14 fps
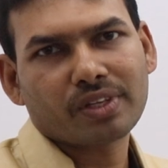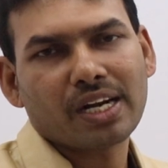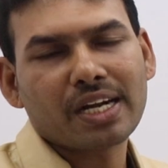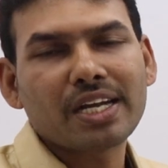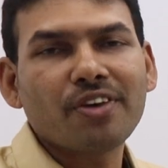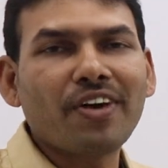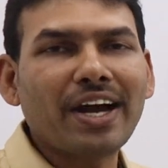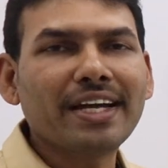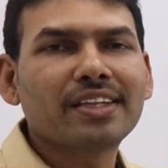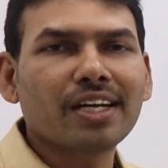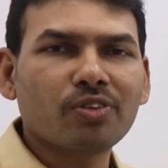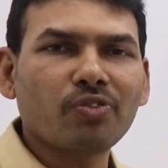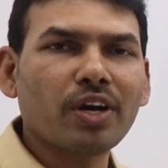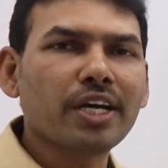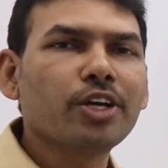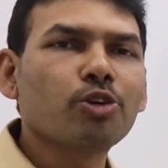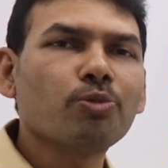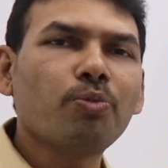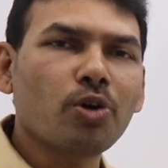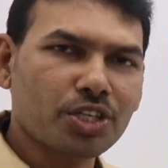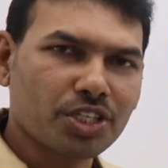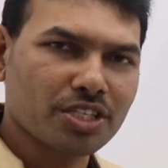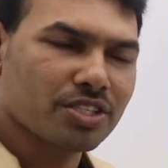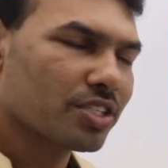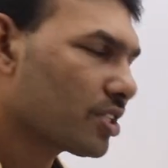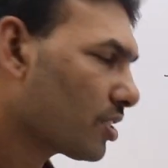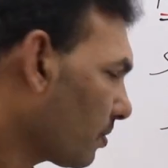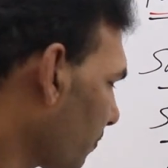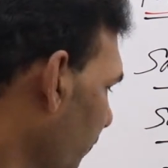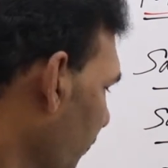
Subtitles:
Divide that one into portions.